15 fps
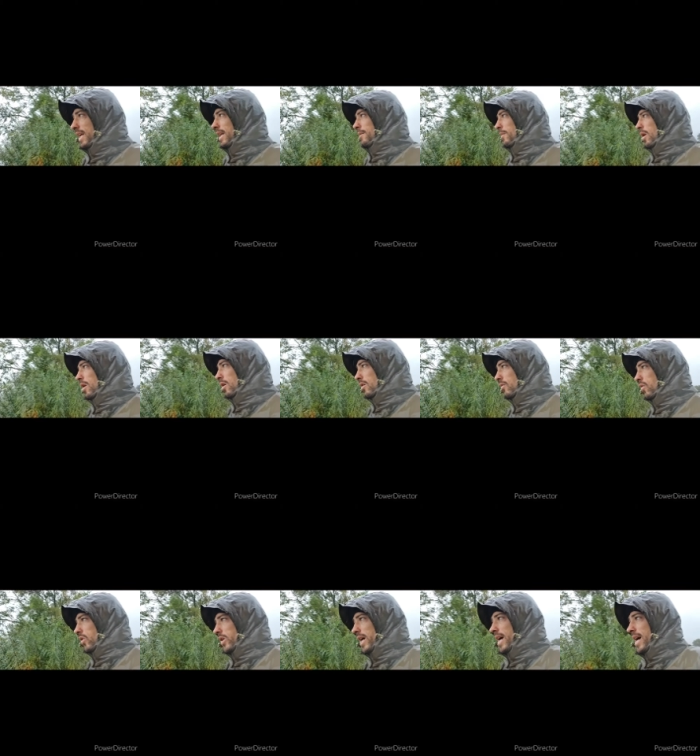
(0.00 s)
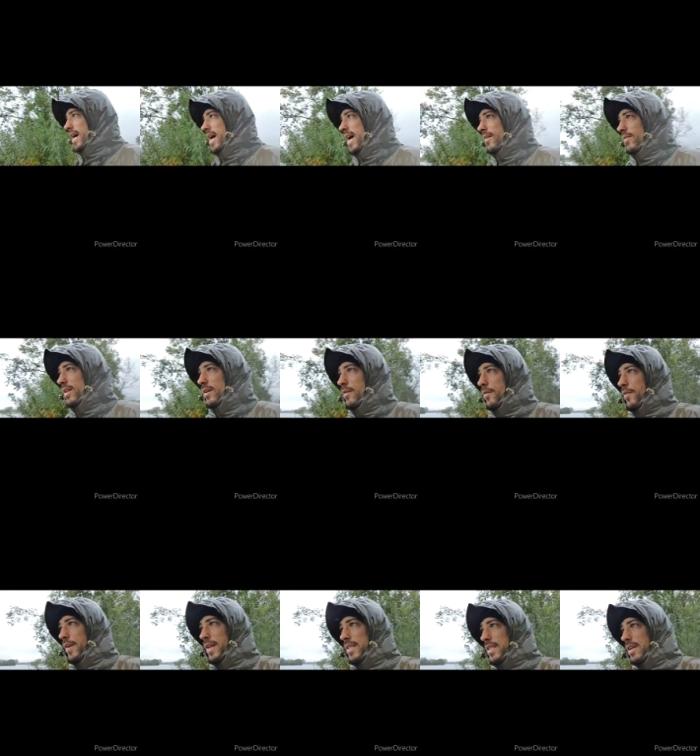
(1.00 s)
get the marker rod out have a little
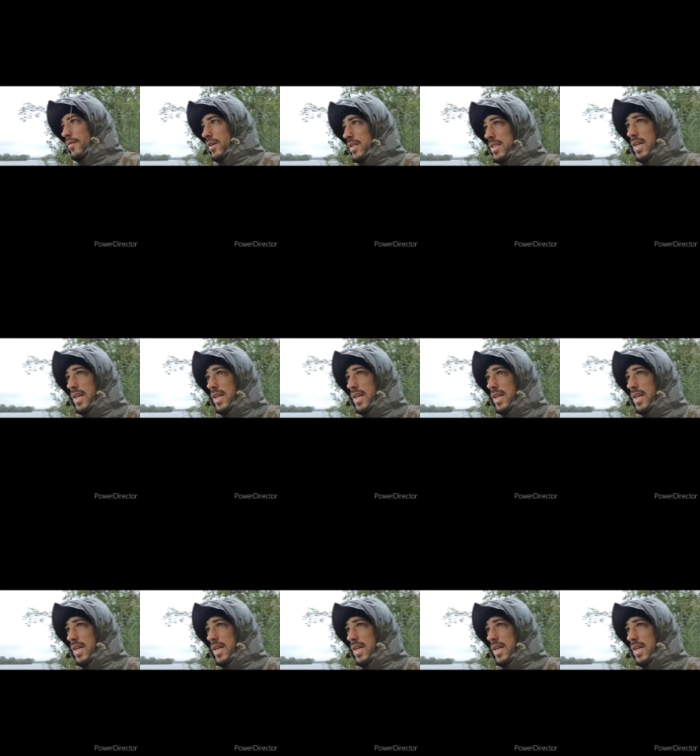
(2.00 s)
thing see if I can